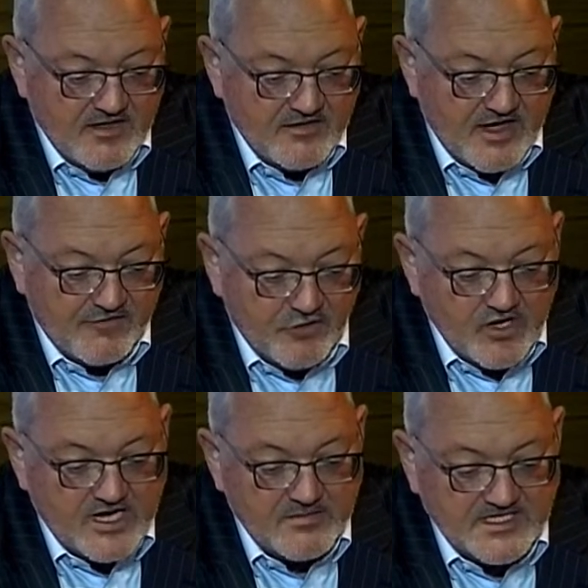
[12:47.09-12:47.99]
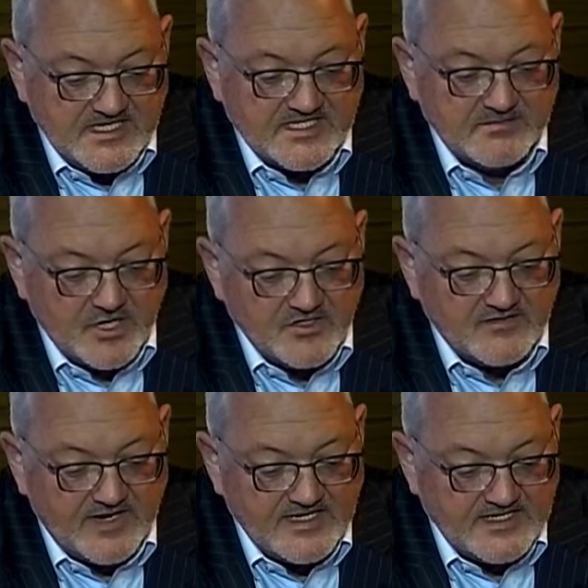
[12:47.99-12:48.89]
They're fully committed to
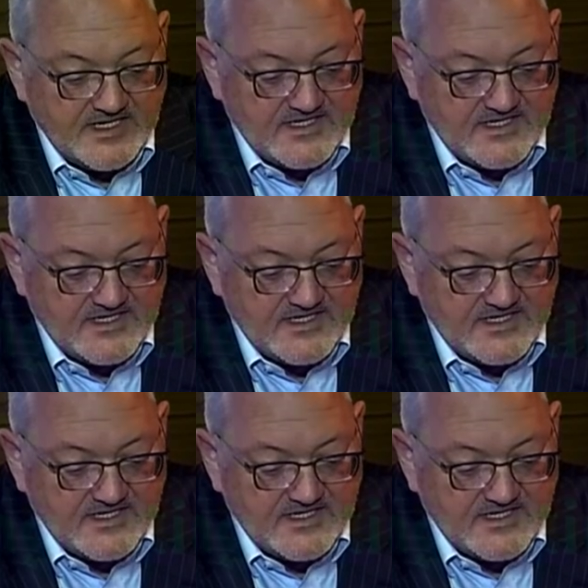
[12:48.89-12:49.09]
motivating,